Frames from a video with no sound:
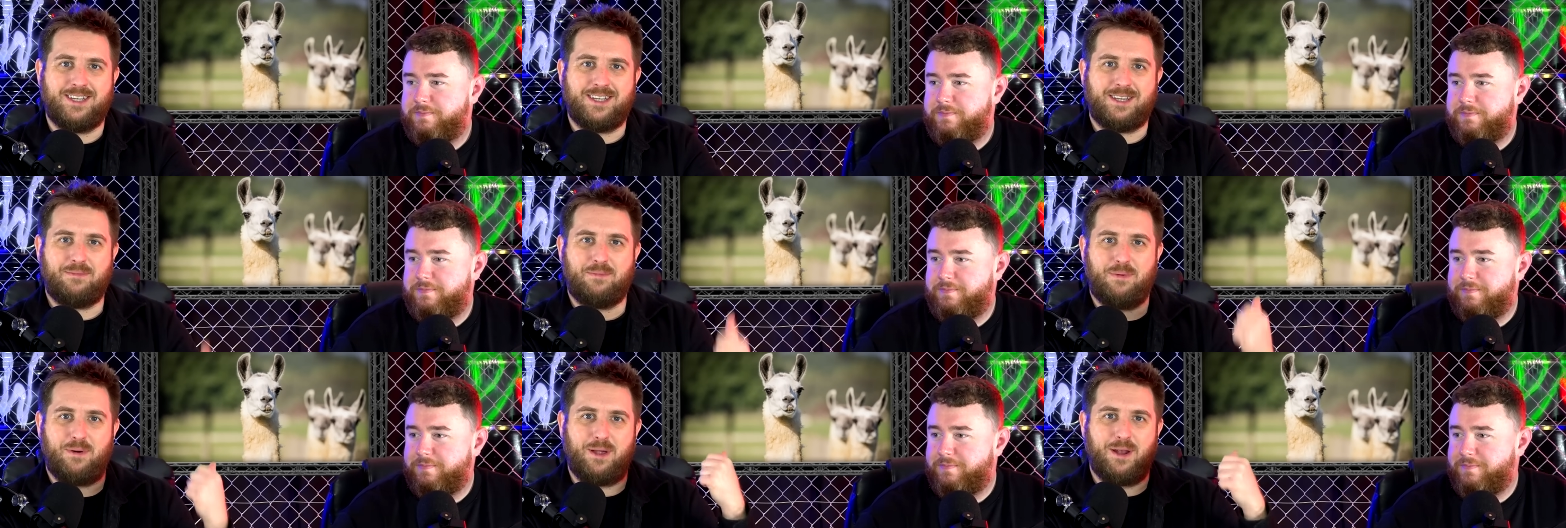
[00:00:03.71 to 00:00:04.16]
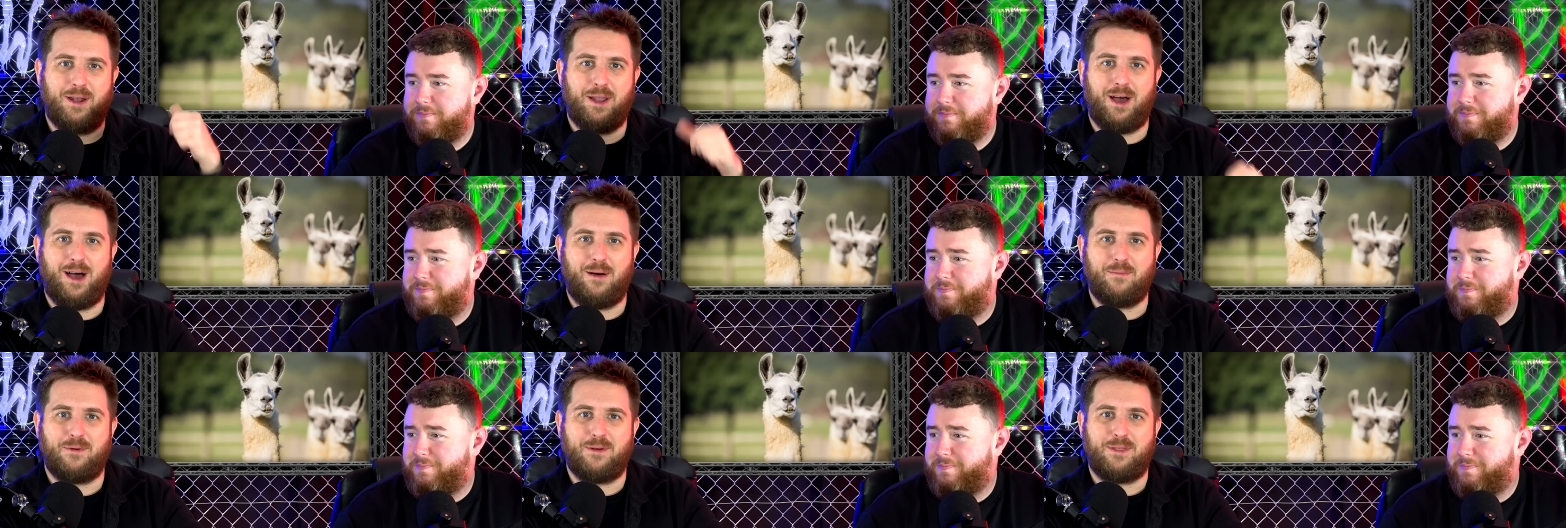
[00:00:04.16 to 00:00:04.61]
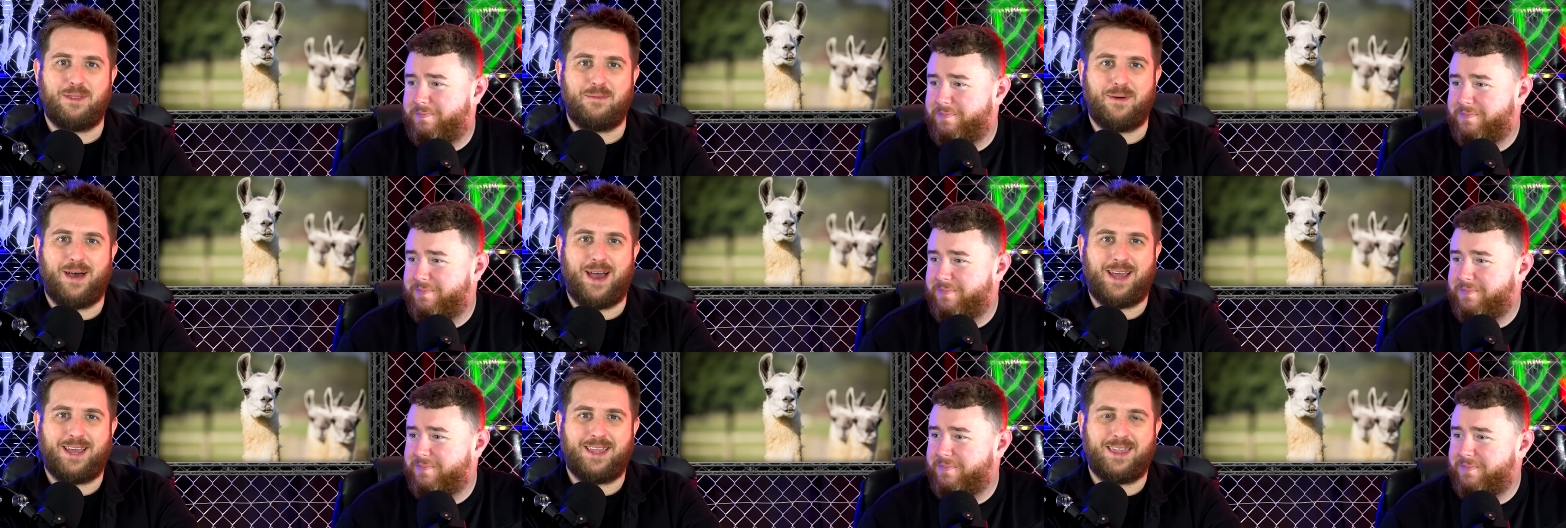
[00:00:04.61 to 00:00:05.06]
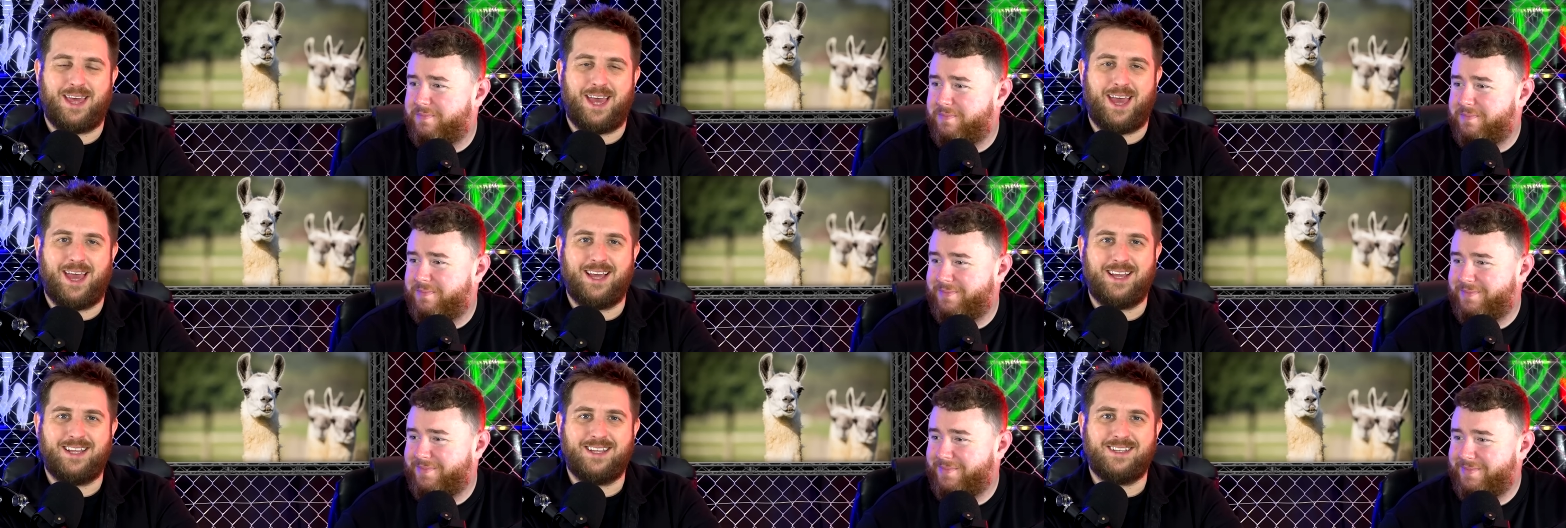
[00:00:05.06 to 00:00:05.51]
Speaker 1: You put a llama in the back of
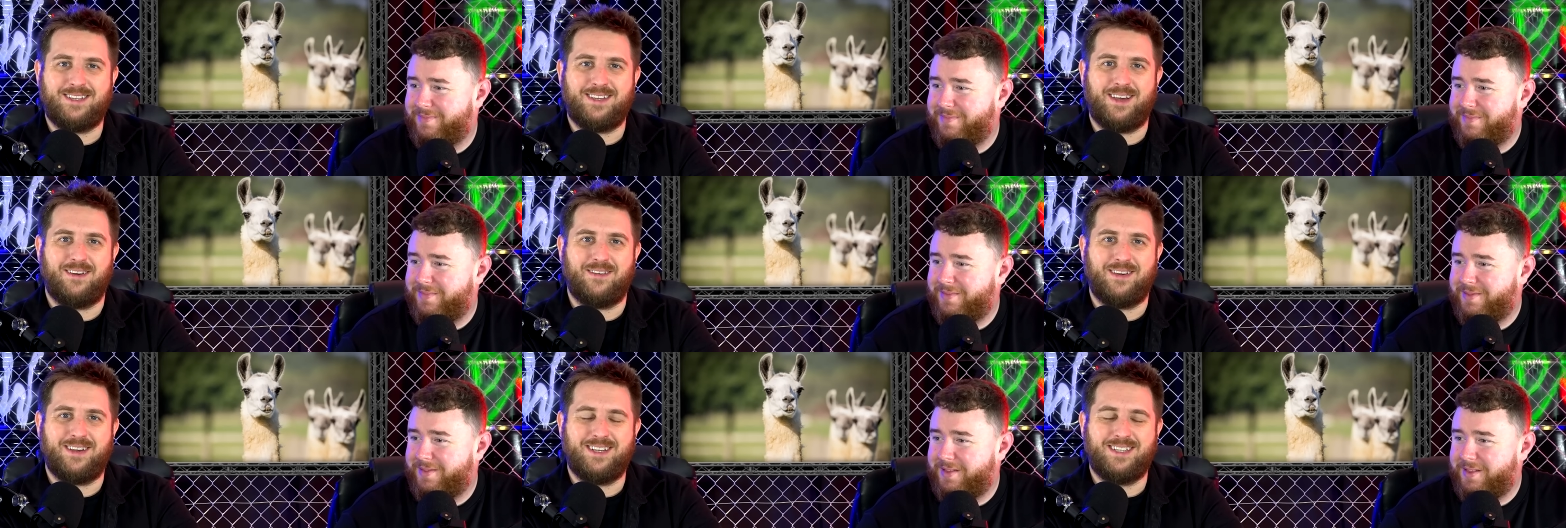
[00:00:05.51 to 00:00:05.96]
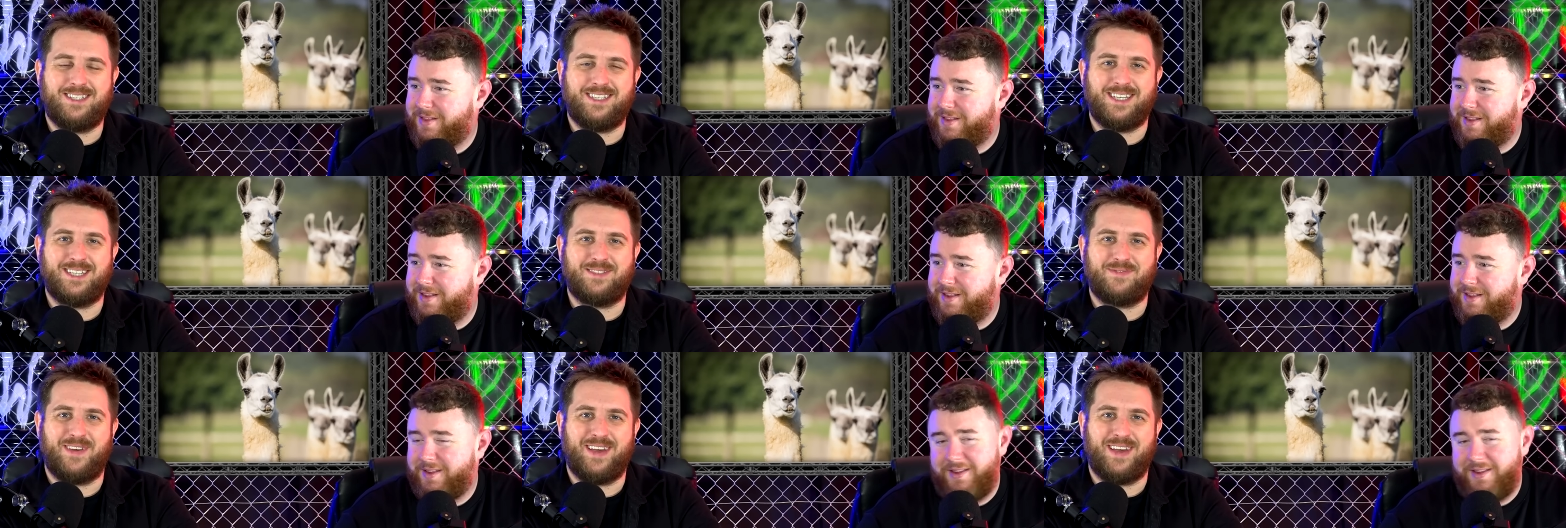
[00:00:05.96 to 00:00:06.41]
there. Owen, cheers,